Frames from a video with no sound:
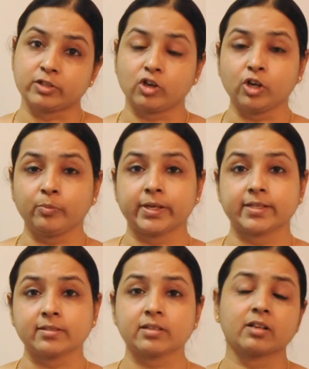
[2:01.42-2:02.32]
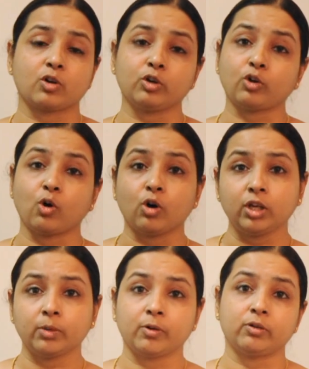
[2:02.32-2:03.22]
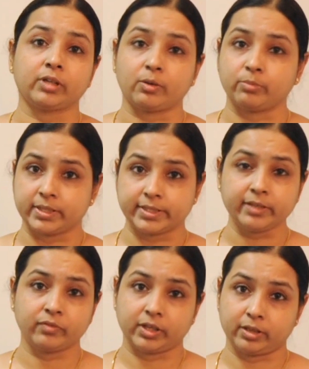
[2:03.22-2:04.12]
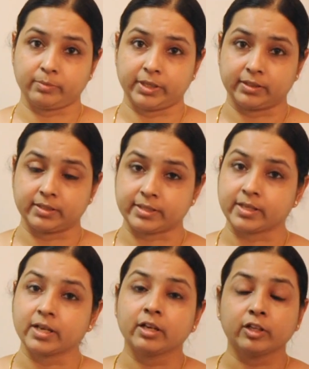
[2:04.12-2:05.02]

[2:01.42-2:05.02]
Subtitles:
stock prices are not all about numbers and fundamentals.